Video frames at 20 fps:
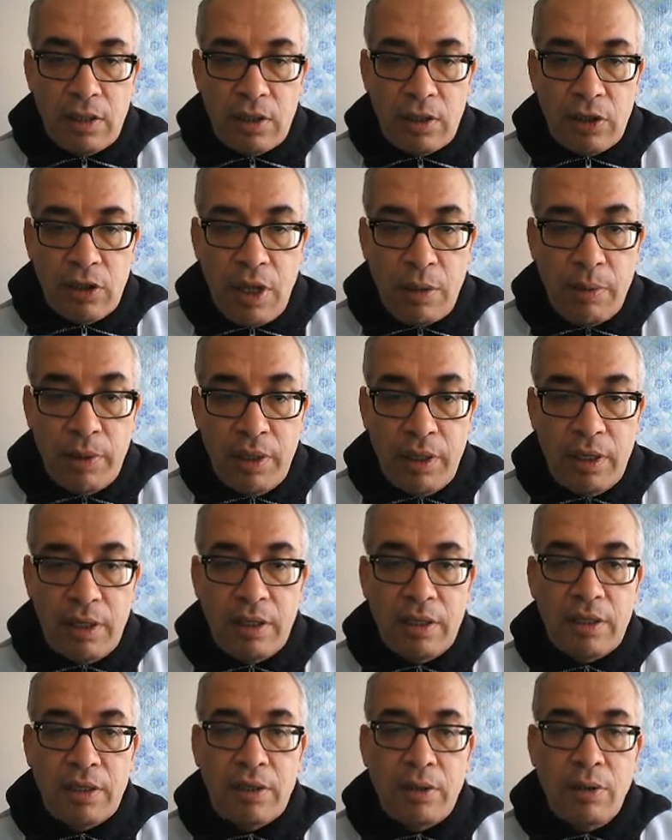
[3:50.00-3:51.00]
Double
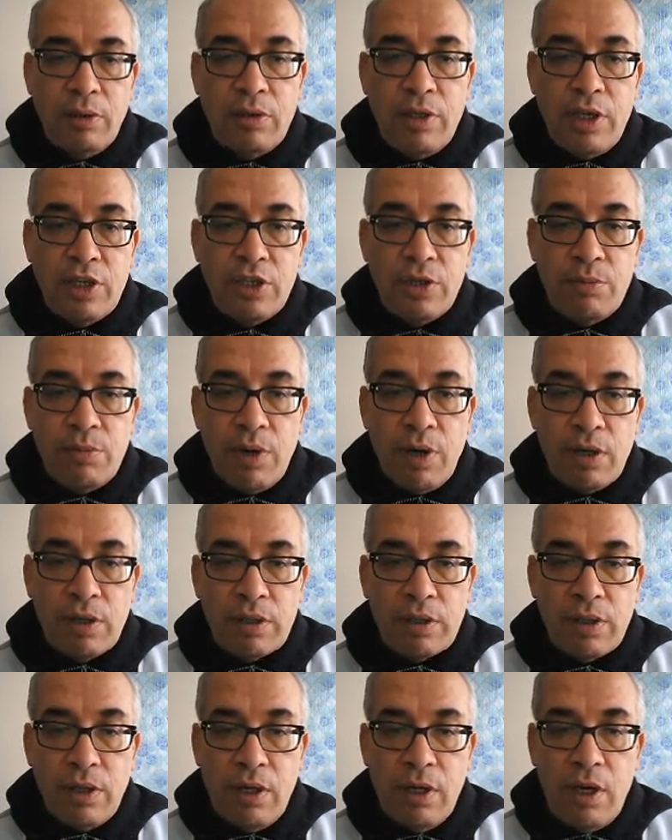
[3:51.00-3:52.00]
quotation marks.
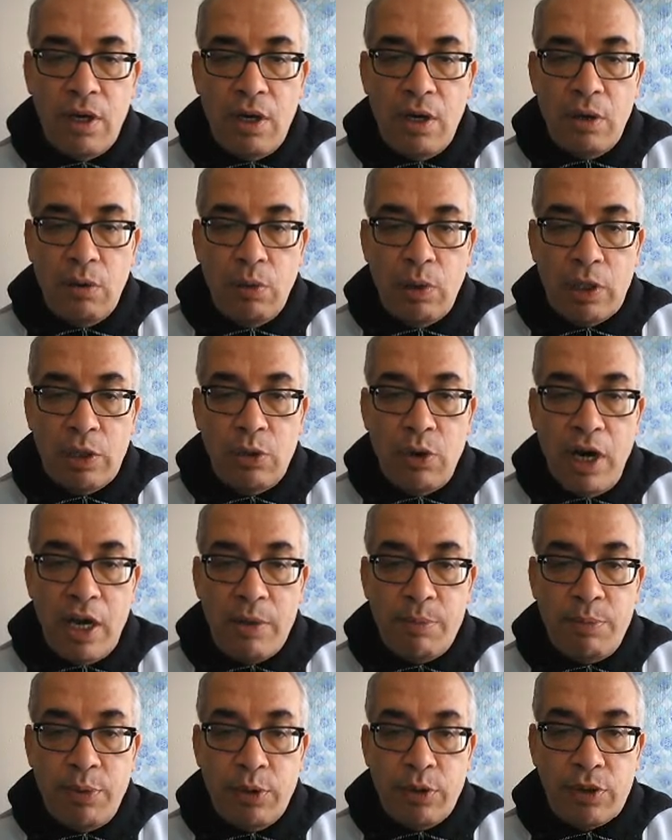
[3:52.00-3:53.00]
What do I
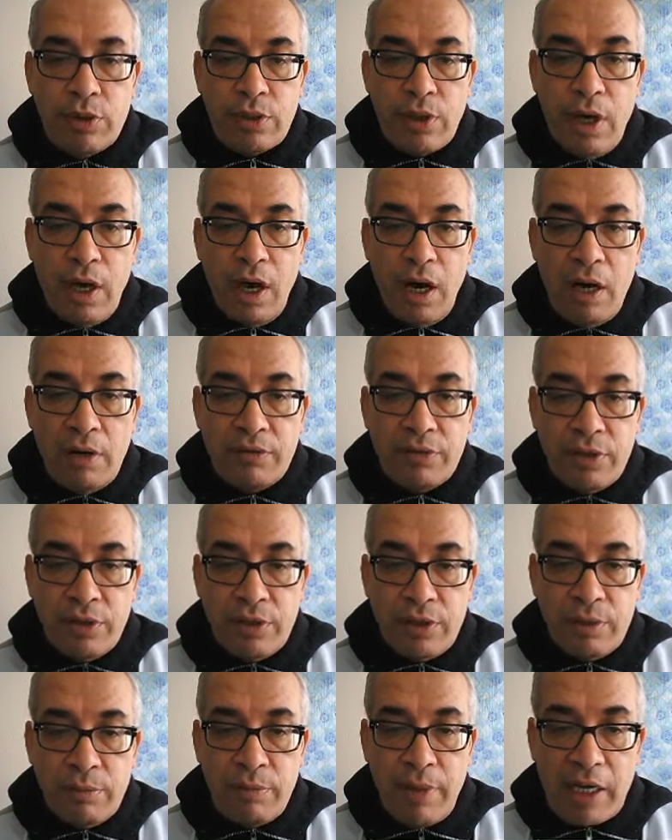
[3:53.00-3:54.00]
put after
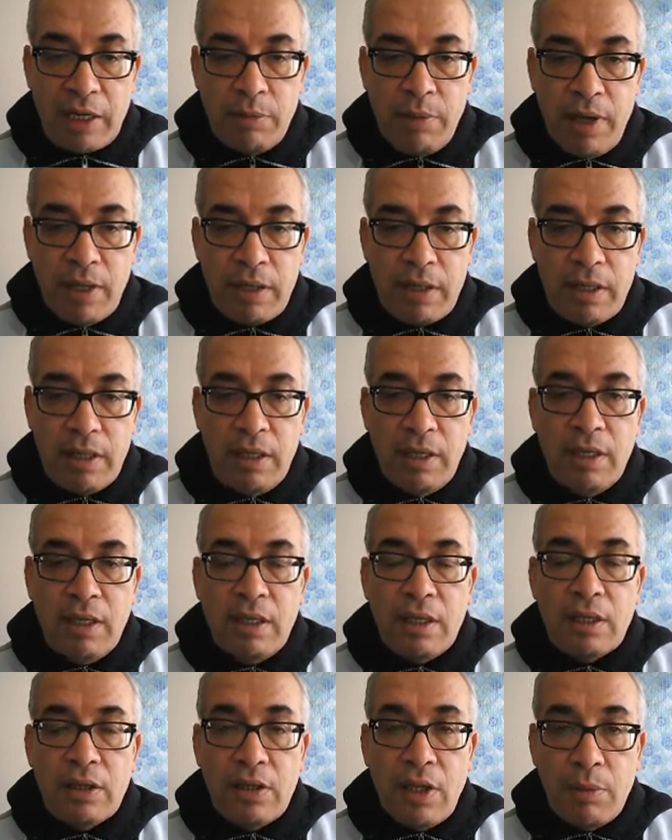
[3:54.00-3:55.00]
Macbeth?
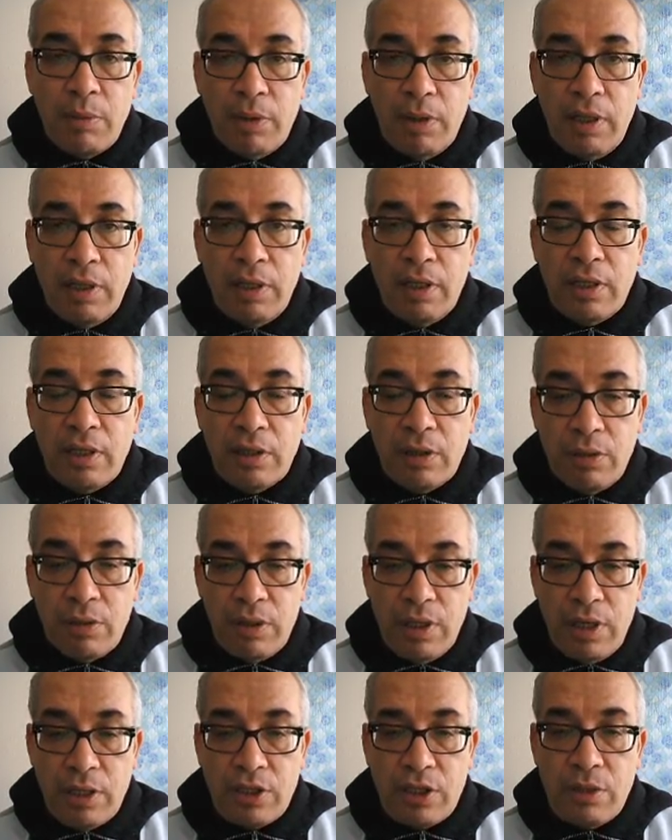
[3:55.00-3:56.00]
Double
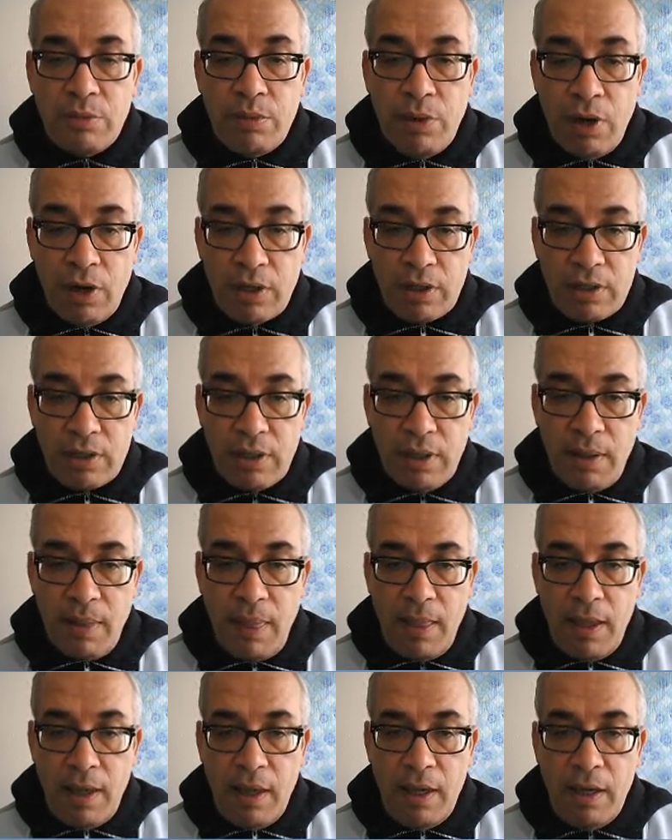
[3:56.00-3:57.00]
quotation marks.
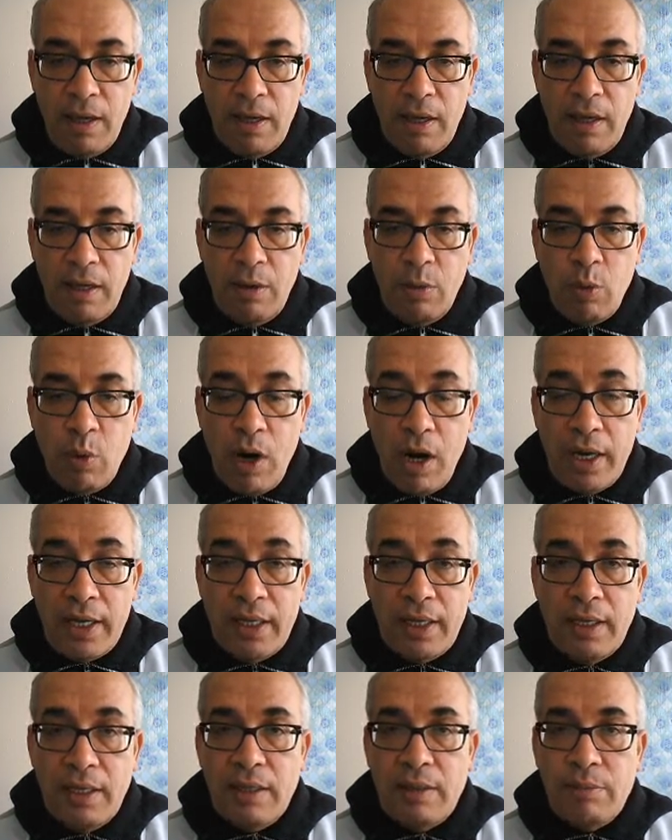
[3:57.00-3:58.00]

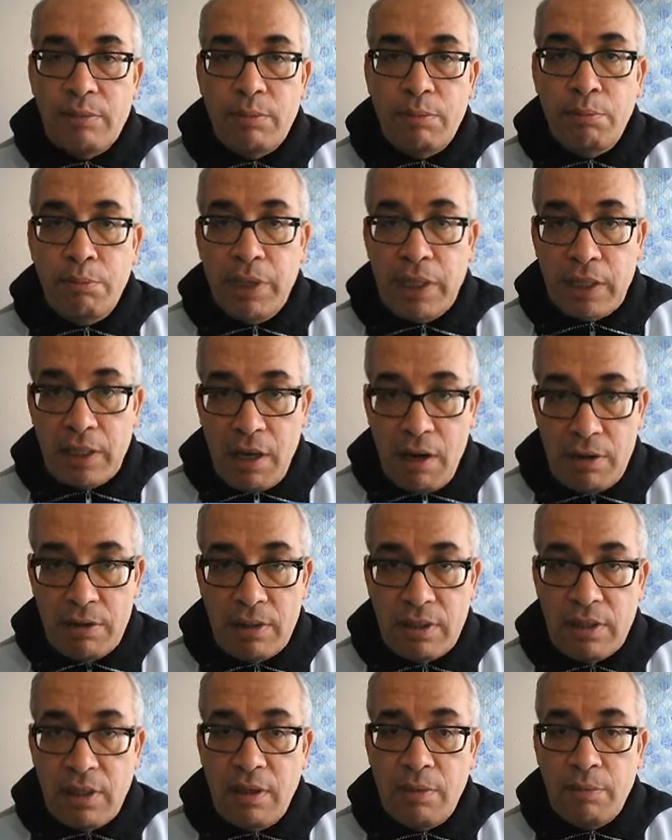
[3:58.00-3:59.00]
Why?
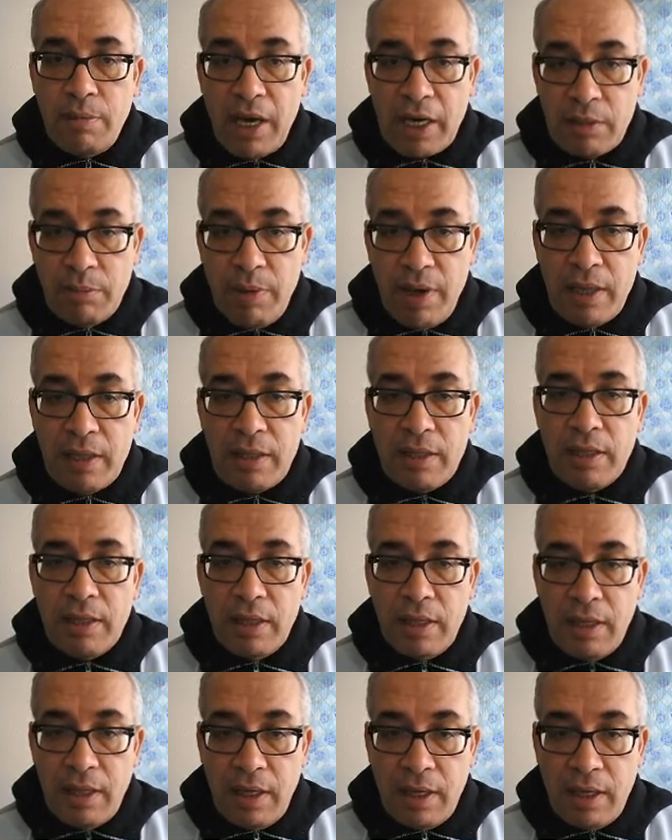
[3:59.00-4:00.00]
Because Macbeth
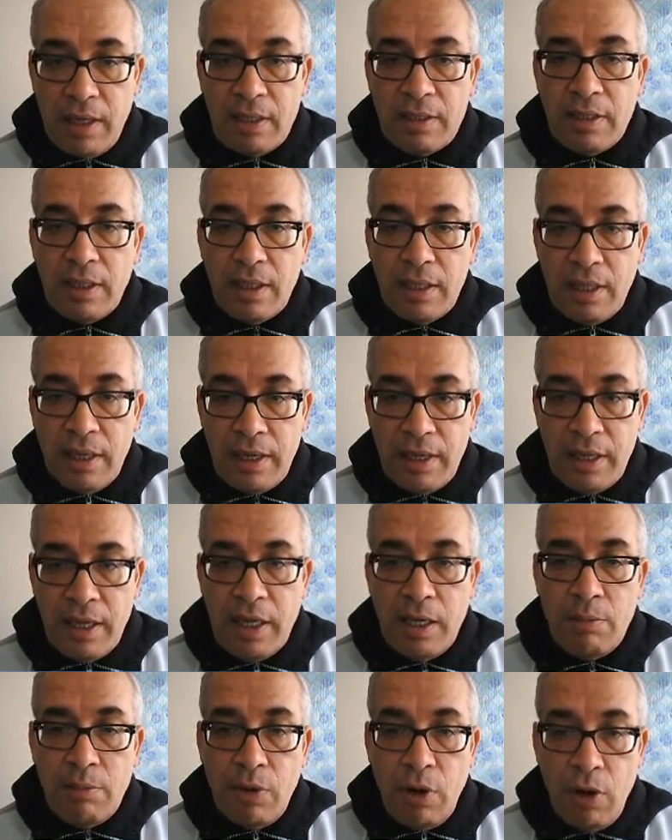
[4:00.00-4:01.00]
is the
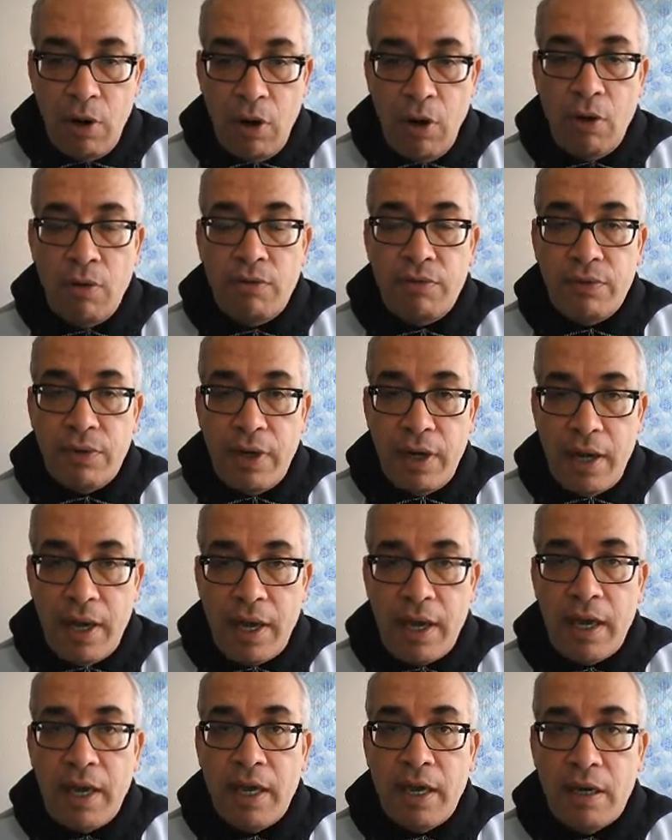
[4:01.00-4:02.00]
name of
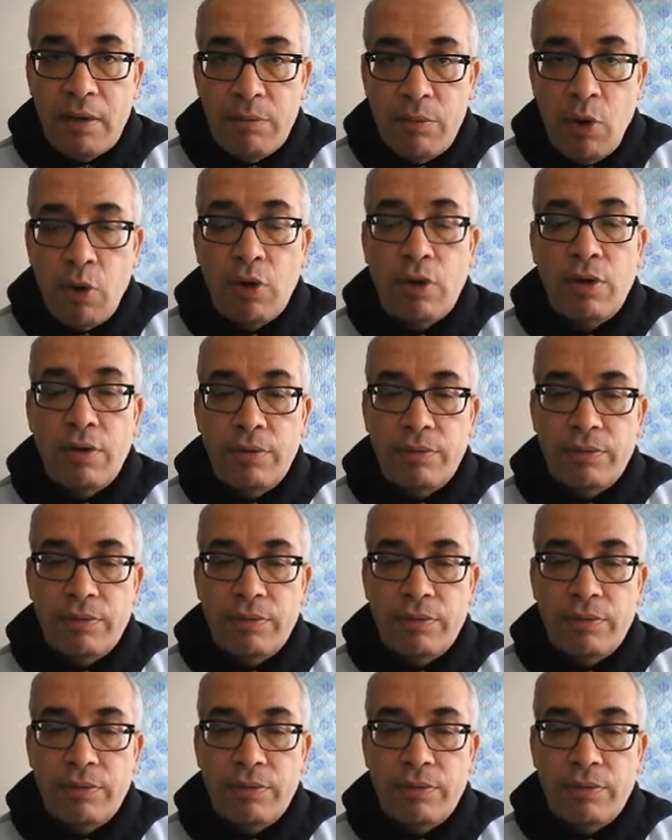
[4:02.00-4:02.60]
a book.